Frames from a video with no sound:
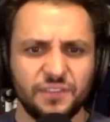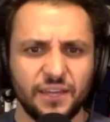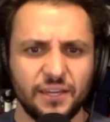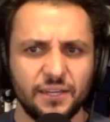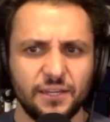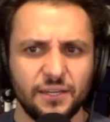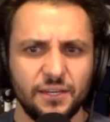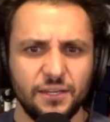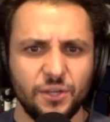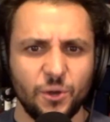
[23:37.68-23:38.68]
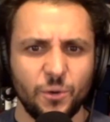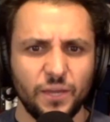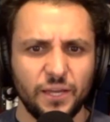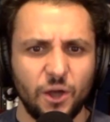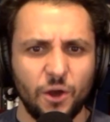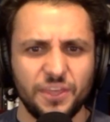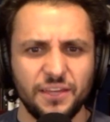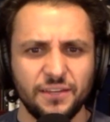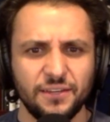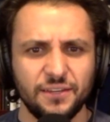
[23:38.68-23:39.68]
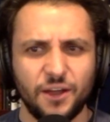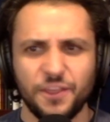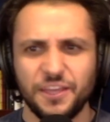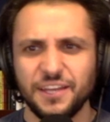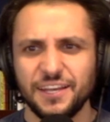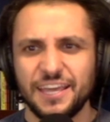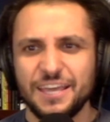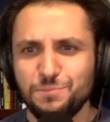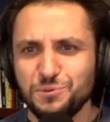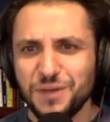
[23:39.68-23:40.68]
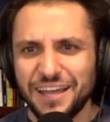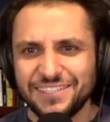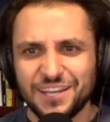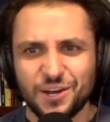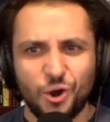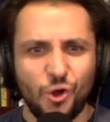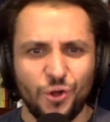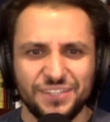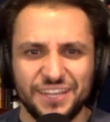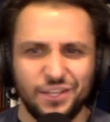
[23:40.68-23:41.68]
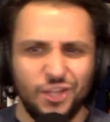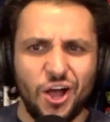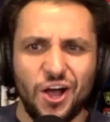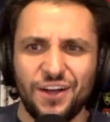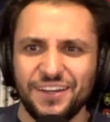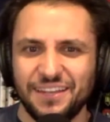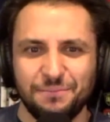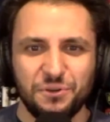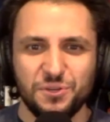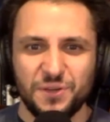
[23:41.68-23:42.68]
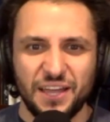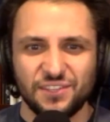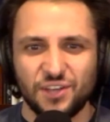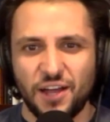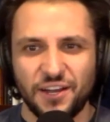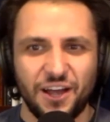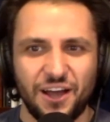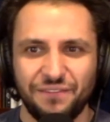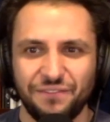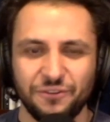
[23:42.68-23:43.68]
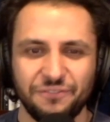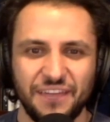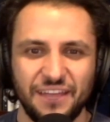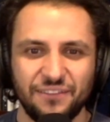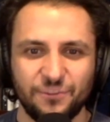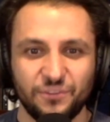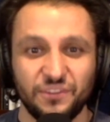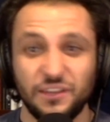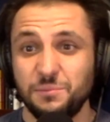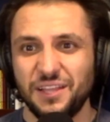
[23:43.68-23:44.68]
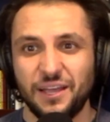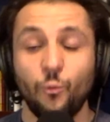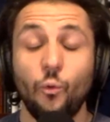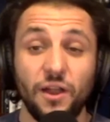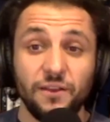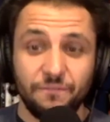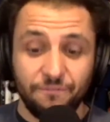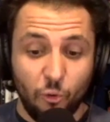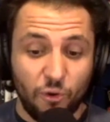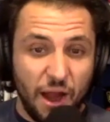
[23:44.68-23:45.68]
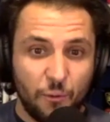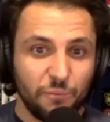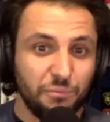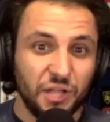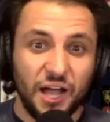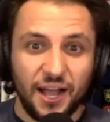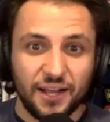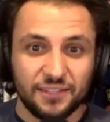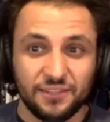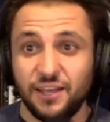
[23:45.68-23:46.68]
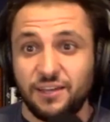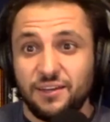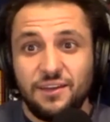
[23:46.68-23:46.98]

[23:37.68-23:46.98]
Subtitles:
like? You know, like, are they going to keep you guys there all day long and put you guys on and off for events? Or is it going to be like 1 4-hour block? Like,